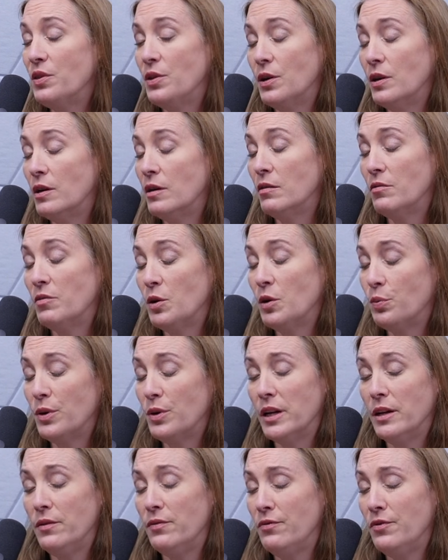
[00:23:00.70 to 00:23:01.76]
but they're they're
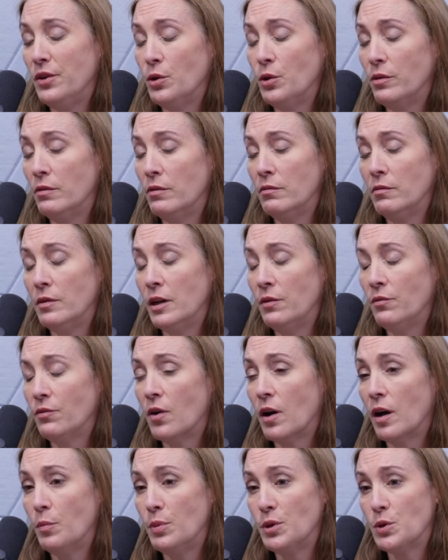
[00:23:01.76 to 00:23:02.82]
pretty few and, and
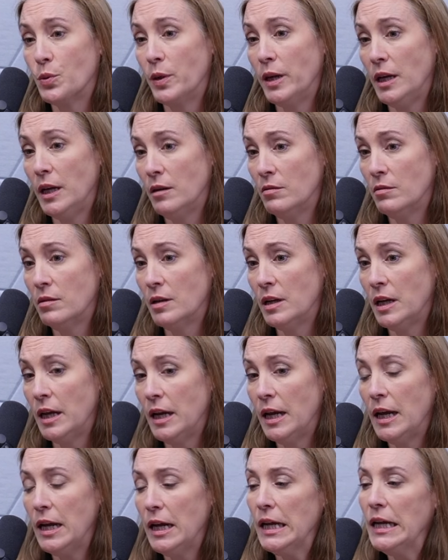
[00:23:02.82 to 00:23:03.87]
far between. Eh,
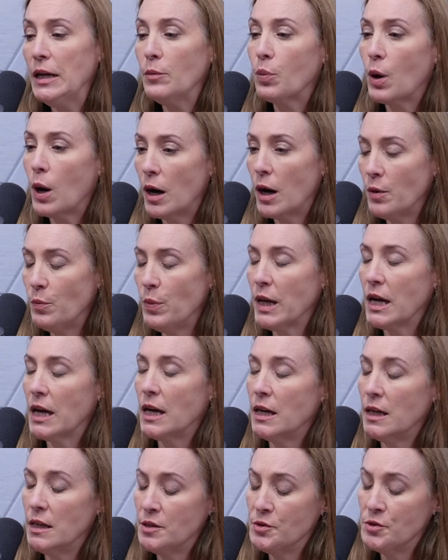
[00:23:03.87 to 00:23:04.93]
in part
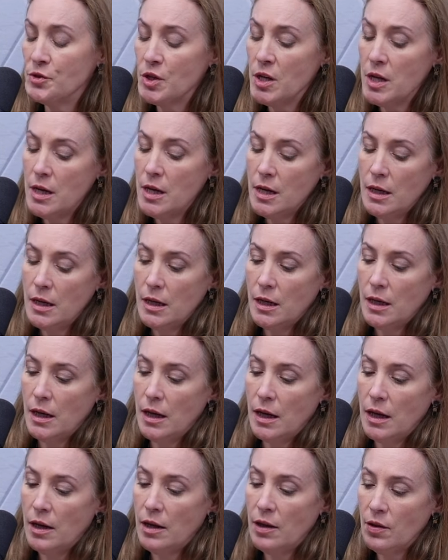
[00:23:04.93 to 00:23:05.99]
because
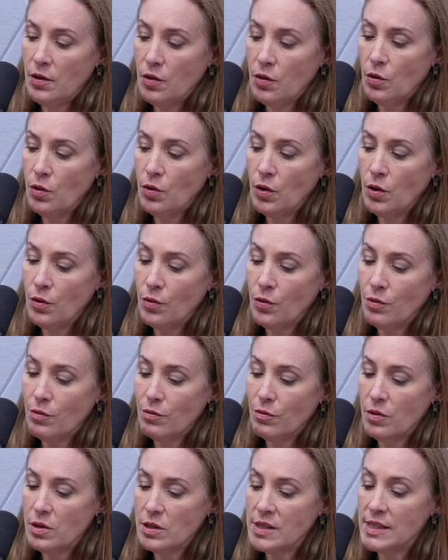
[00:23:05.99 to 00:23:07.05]
uh, the
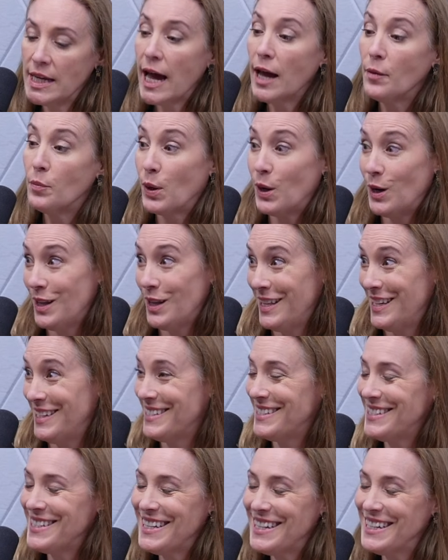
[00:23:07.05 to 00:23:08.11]
the sad part of
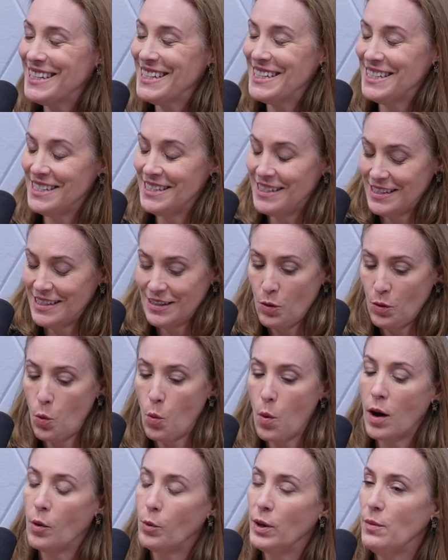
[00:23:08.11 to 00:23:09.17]
this is
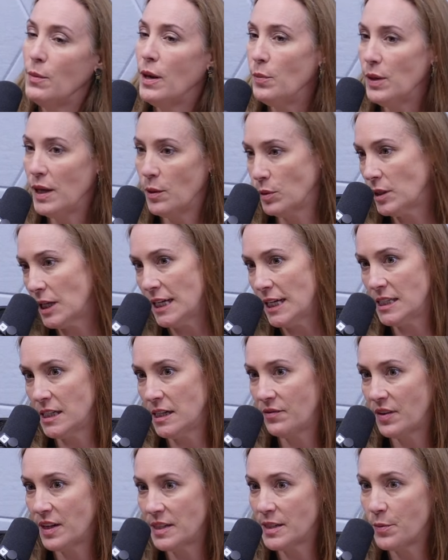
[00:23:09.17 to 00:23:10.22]
while we may be able to
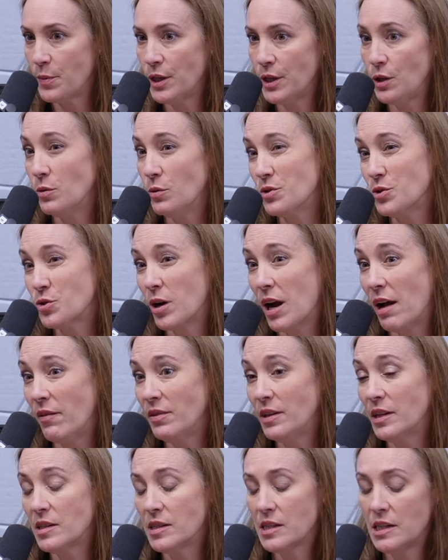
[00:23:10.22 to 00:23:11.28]
identify somebody who is
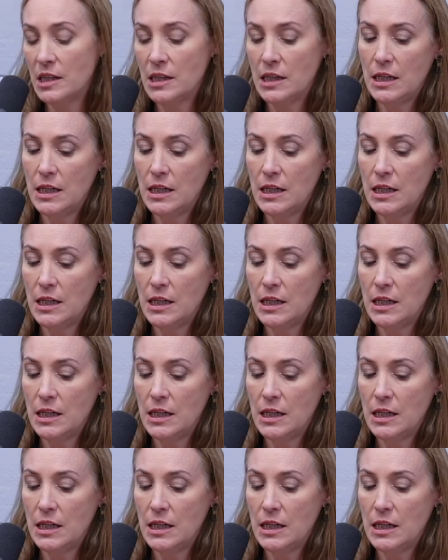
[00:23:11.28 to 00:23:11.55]
trafficked,